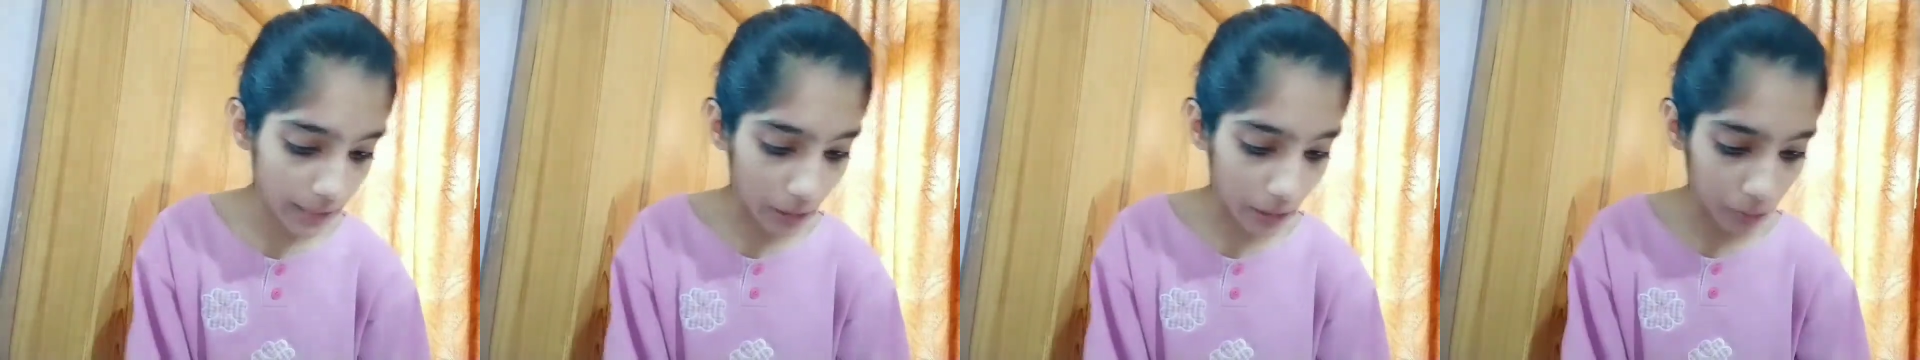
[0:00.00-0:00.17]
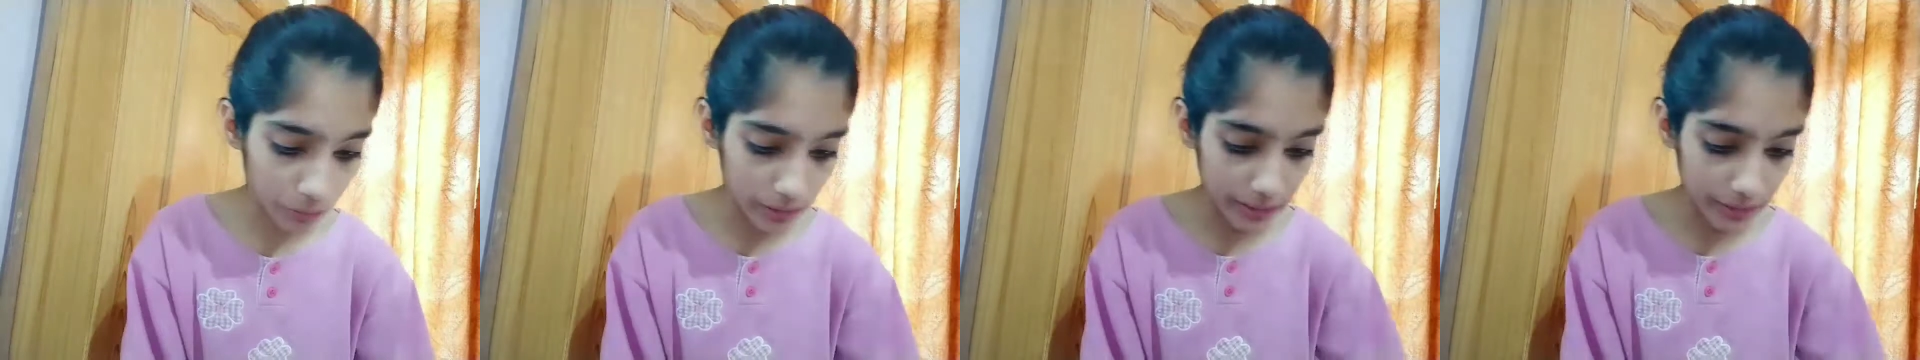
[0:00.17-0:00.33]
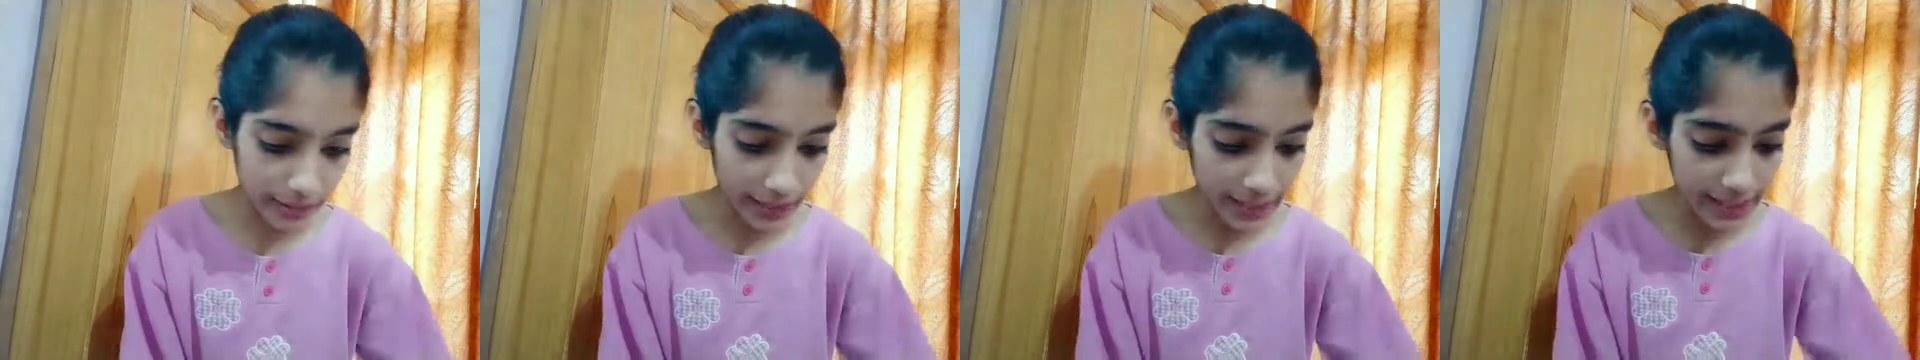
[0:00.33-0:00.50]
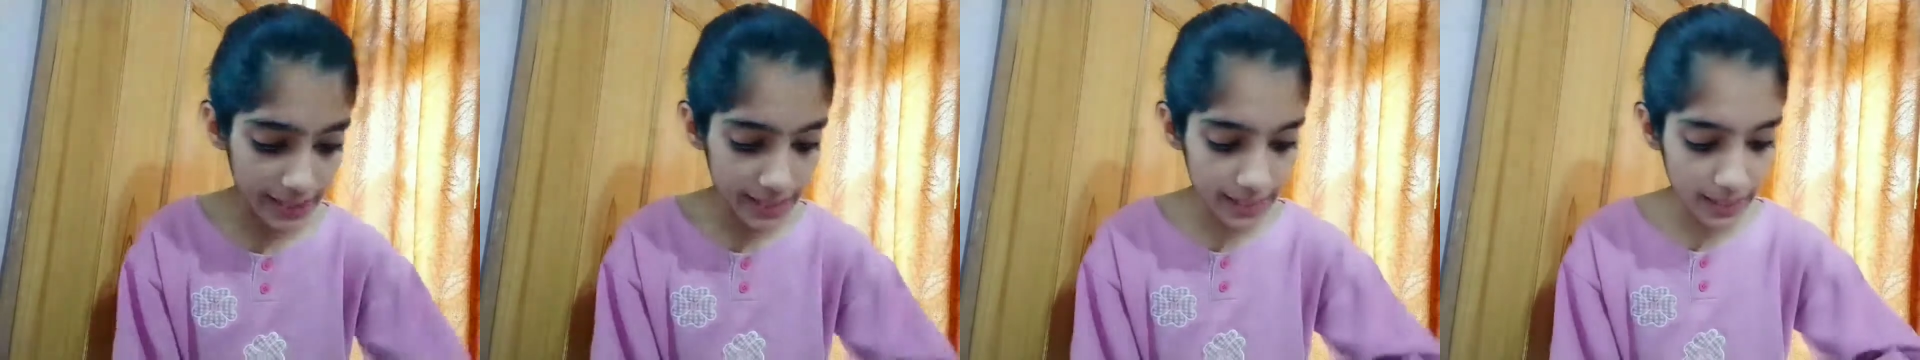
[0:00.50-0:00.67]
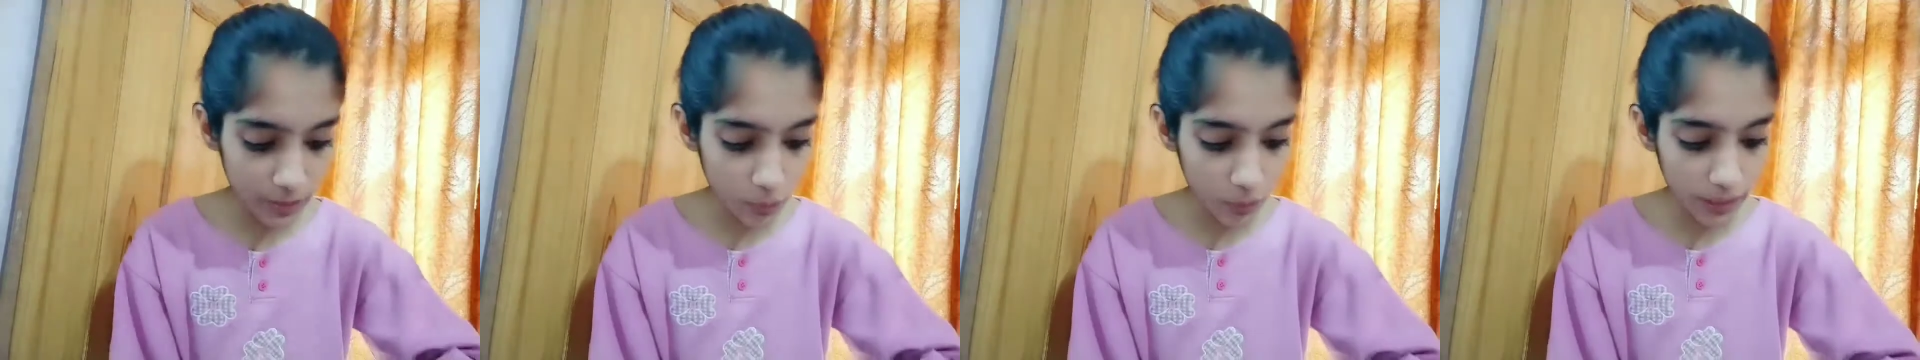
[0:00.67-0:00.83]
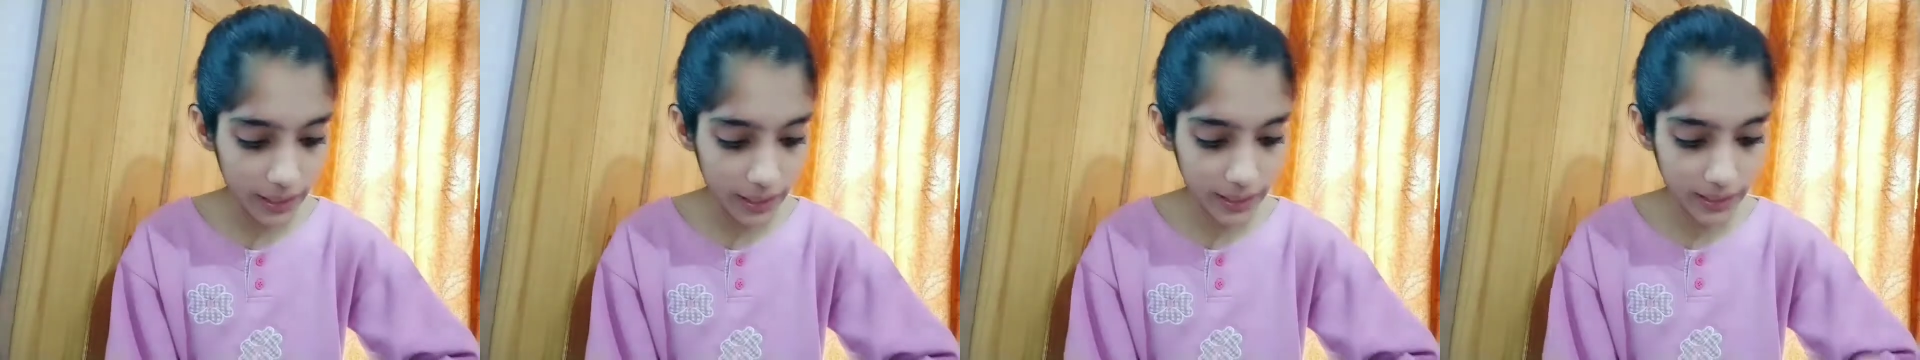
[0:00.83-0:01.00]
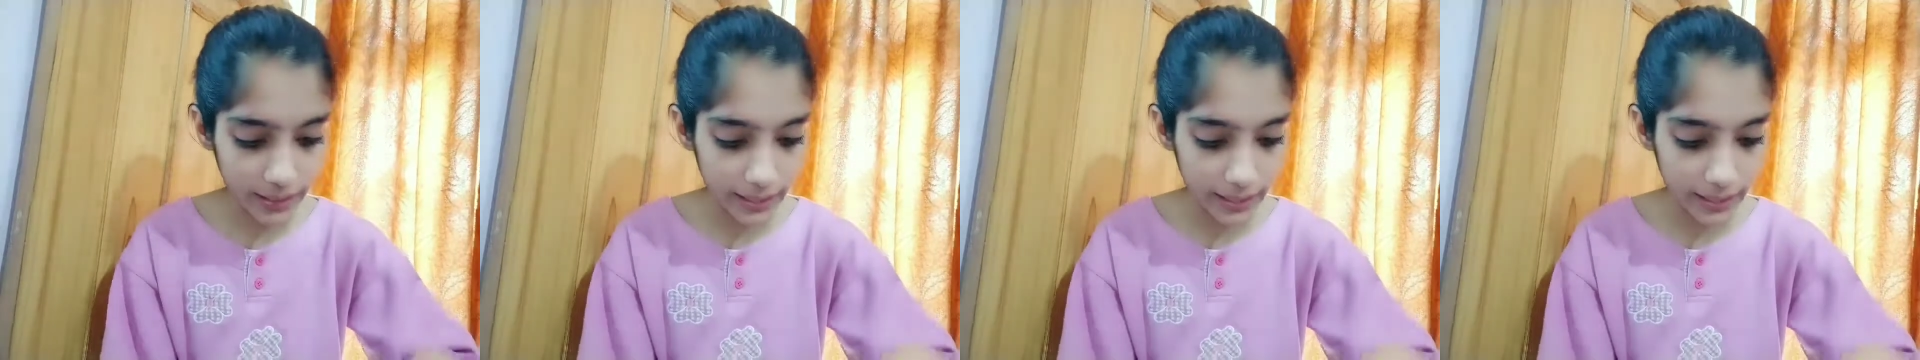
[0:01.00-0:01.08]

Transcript: the next ingredient,